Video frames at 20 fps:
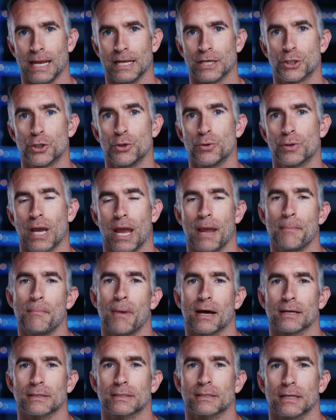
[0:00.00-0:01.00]
a two K
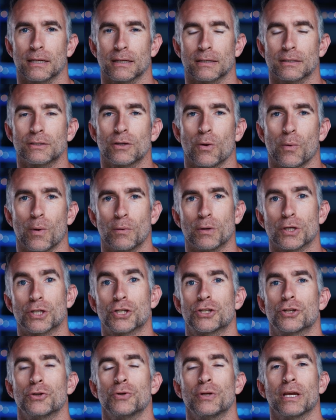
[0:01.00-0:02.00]
master, so we were
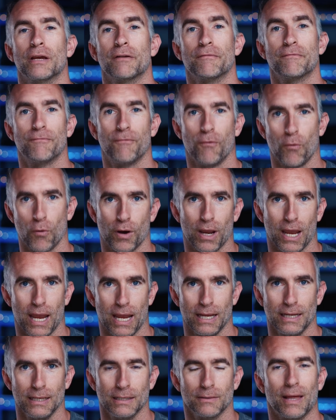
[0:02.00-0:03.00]
shooting in four K.
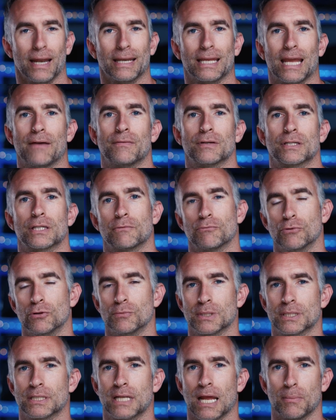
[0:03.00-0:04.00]
That gave us the room
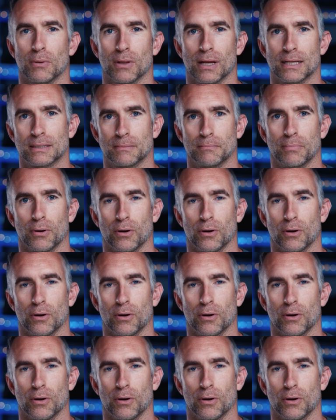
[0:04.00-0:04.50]
to stabilize in